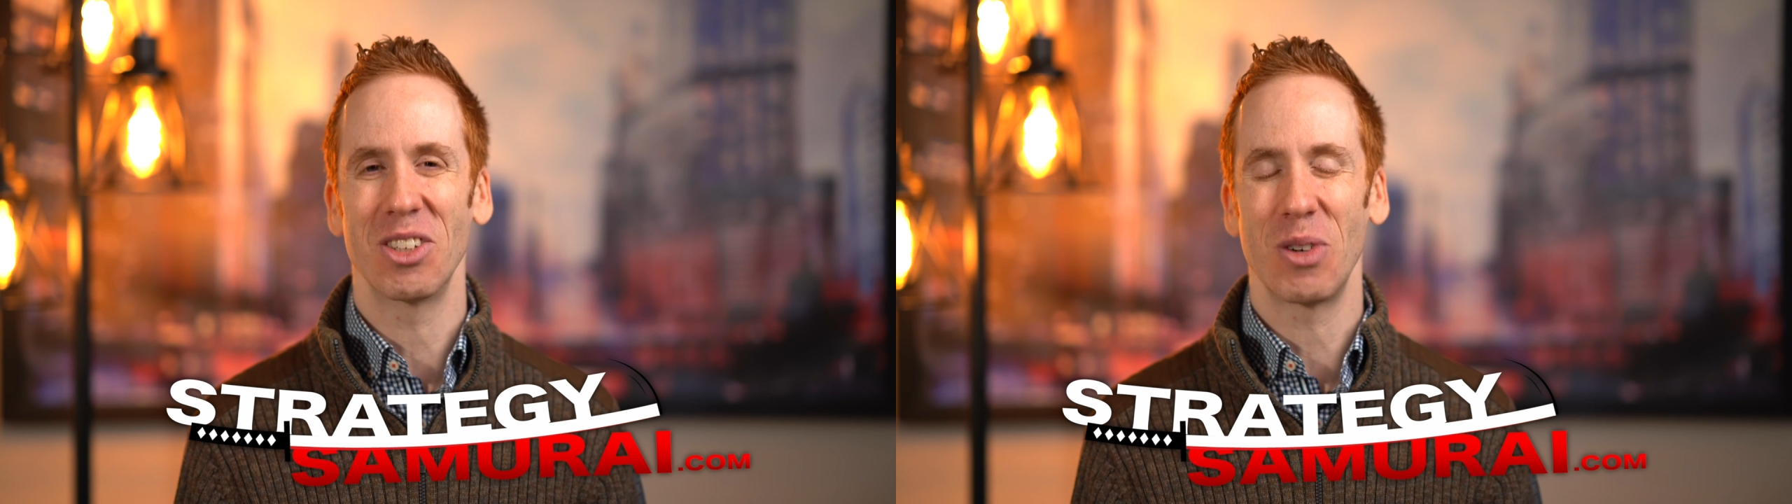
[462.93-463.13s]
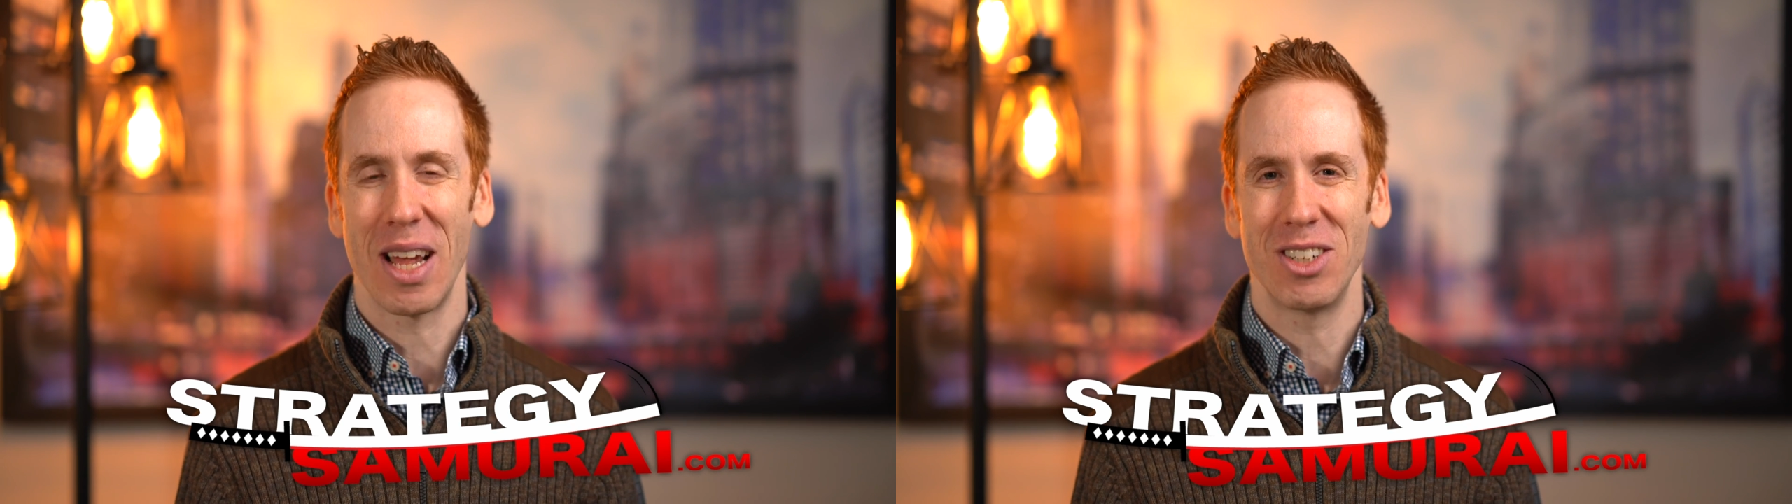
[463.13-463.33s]

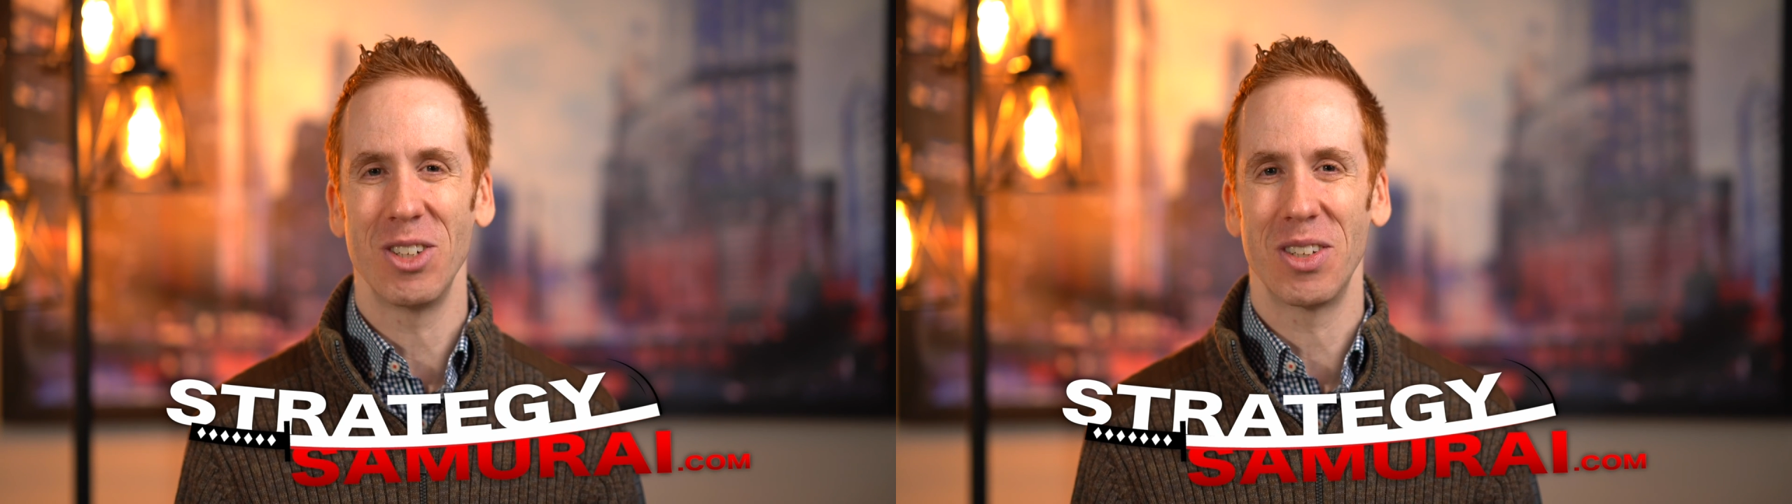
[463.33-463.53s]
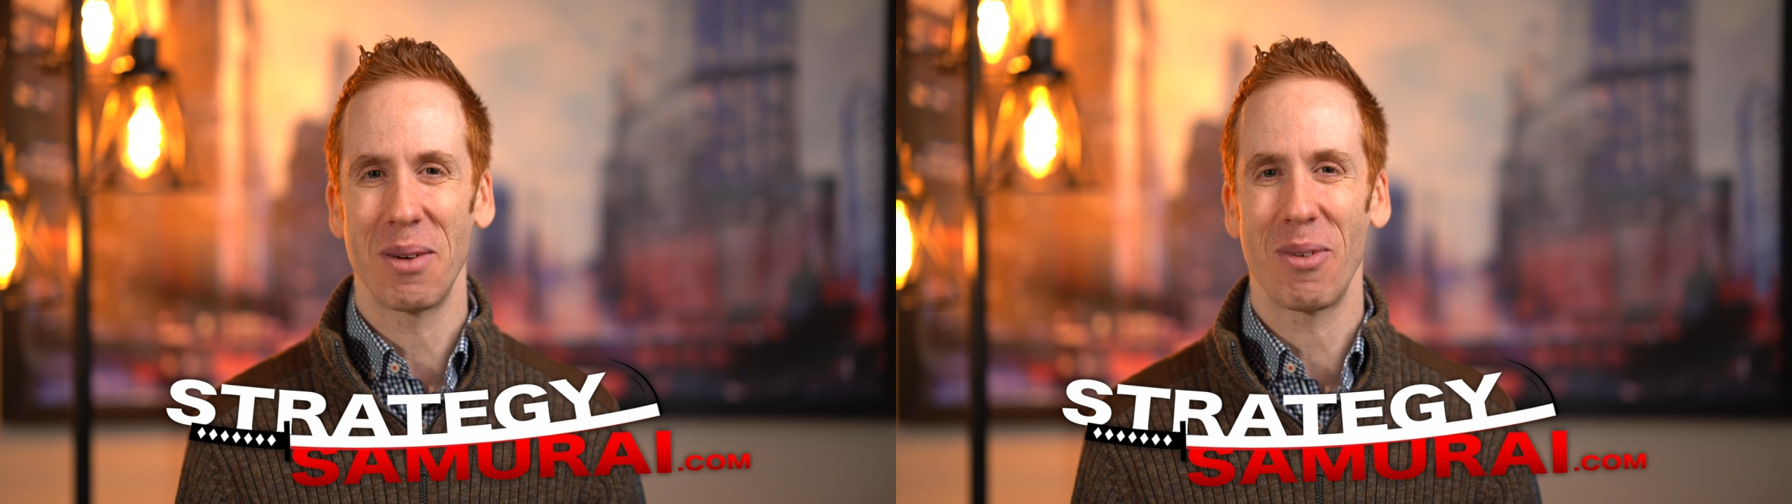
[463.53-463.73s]

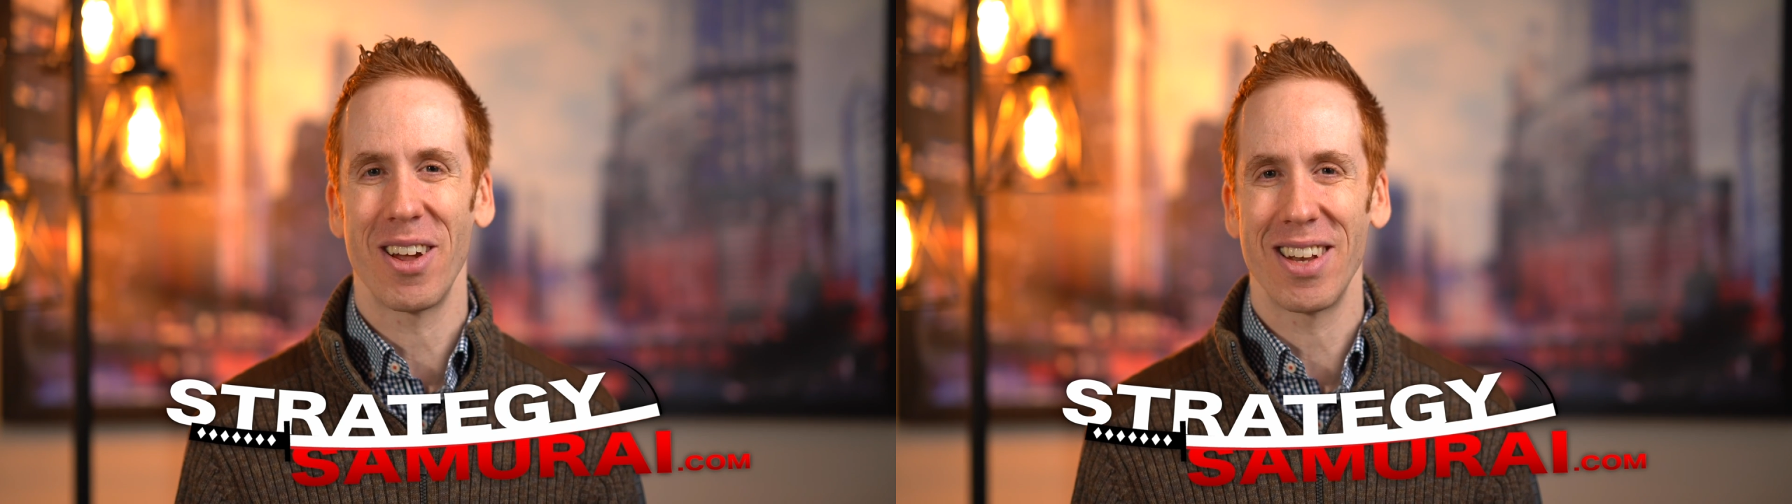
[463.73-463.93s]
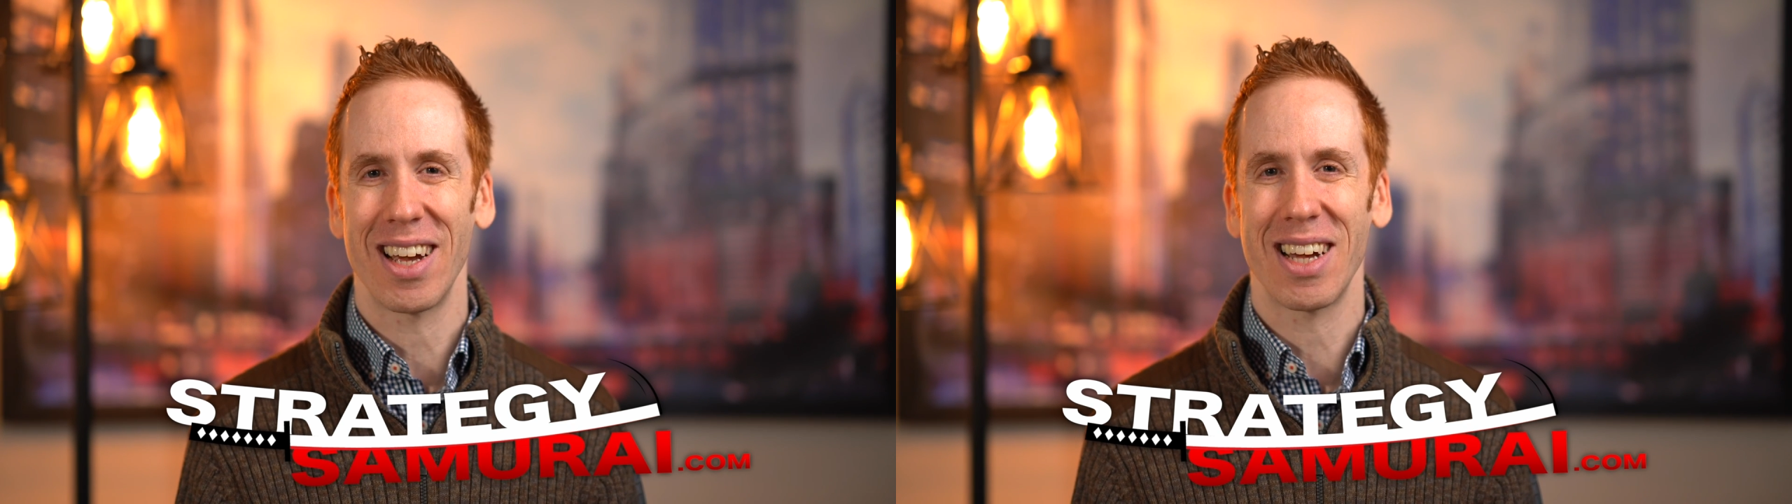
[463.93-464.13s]

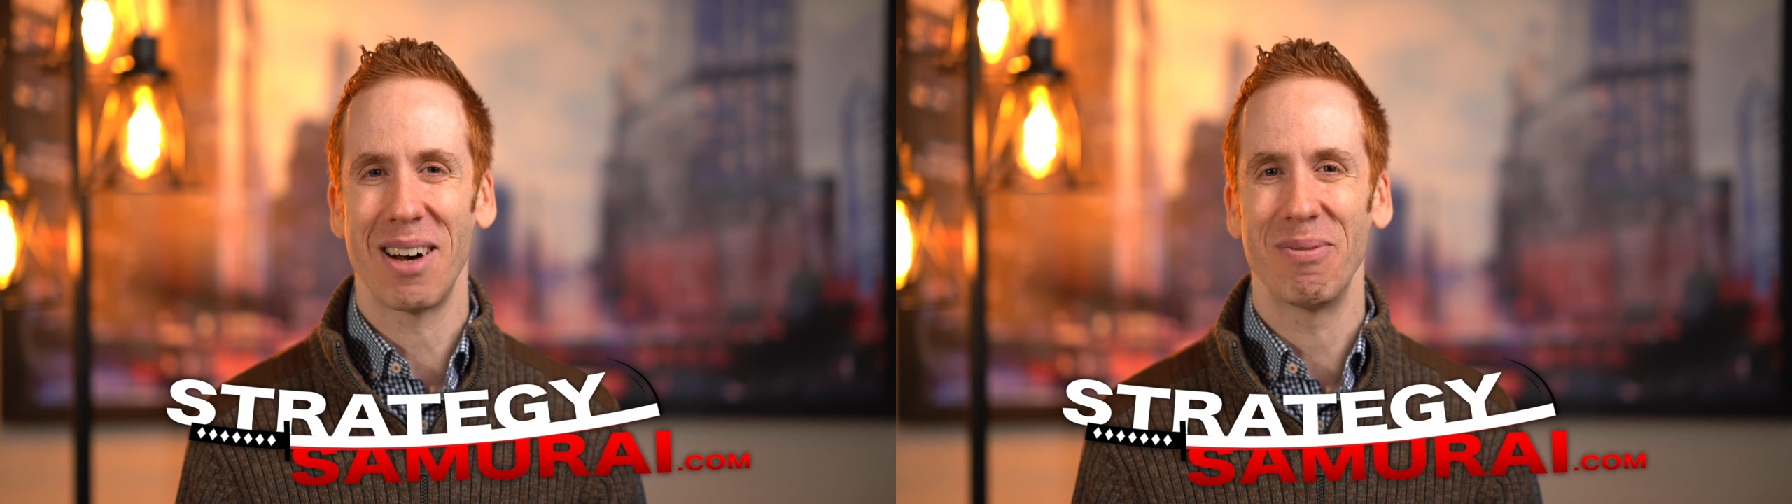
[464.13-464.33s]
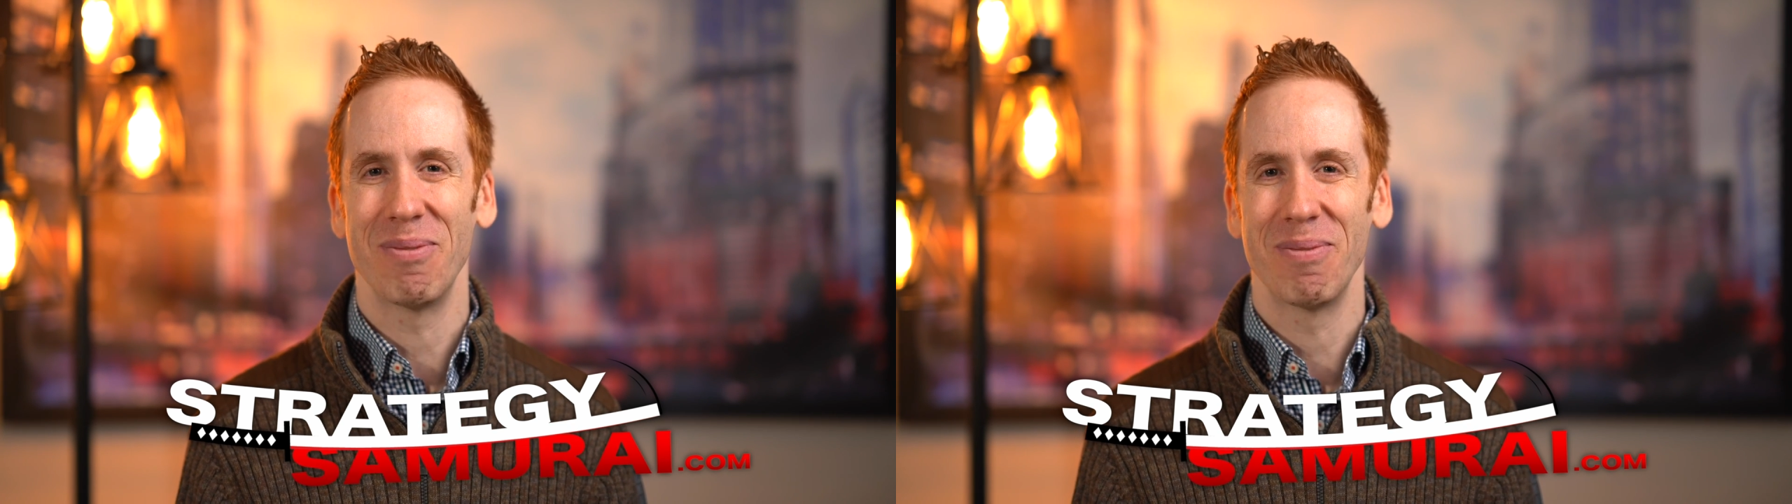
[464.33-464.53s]
strategysamurai.com.